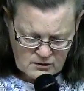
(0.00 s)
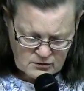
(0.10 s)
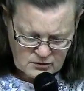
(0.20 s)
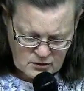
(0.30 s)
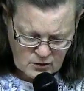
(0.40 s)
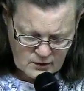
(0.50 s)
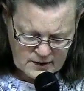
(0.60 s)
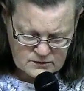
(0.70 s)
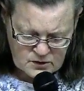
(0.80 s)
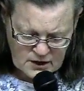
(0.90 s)
You know,
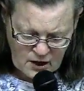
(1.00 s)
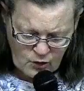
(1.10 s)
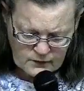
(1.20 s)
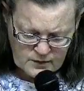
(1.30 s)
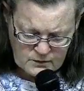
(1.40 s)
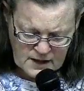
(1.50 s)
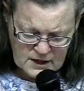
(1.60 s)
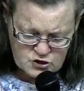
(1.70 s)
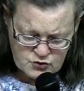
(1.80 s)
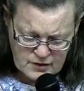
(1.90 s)
he's going to hold them
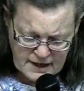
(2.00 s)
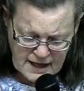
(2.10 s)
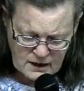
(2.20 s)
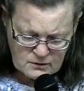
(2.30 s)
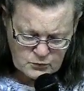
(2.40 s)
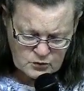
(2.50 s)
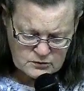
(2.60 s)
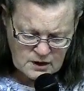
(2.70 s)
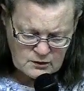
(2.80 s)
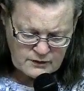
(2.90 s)
extra accountable
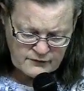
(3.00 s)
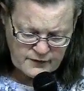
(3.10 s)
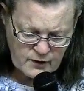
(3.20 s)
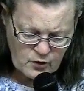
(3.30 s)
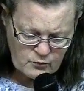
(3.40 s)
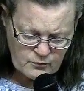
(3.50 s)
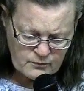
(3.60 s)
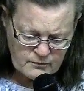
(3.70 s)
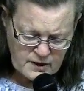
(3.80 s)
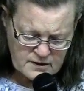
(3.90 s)
not only for their own
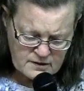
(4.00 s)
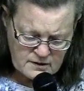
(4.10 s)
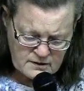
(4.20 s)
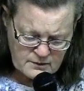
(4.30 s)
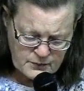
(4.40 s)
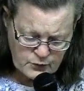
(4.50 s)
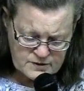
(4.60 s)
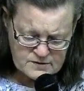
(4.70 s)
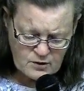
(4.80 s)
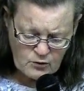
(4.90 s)
his, the
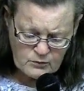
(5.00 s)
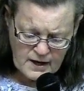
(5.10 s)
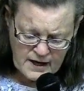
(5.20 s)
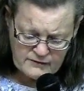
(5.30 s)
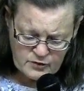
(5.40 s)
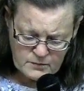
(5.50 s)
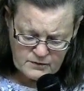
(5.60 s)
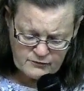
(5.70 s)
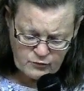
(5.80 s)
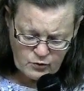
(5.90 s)
priest's own behavior,
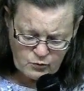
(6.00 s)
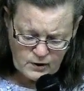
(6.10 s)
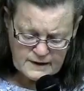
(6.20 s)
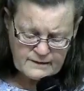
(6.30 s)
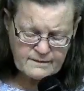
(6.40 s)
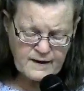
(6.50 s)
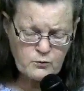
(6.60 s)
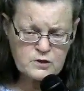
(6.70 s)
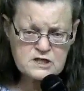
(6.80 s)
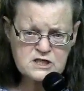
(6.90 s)
but for what they
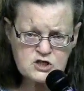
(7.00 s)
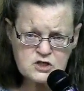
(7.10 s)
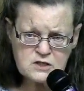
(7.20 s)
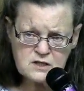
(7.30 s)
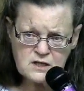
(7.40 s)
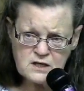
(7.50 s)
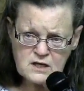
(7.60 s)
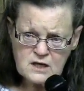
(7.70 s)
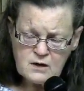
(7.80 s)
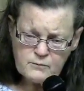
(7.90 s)
were teaching the
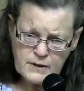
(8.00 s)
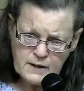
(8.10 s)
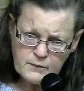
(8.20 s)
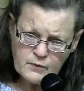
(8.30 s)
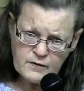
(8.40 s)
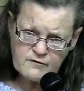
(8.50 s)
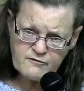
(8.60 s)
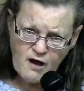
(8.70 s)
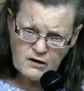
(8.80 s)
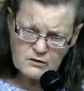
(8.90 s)
people that
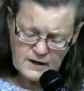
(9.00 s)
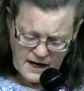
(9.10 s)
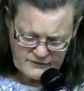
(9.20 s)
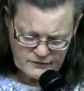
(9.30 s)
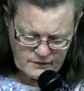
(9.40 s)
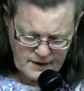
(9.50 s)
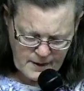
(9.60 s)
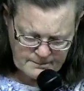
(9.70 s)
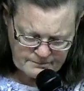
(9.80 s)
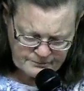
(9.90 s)
followed after
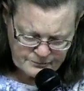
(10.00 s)
them.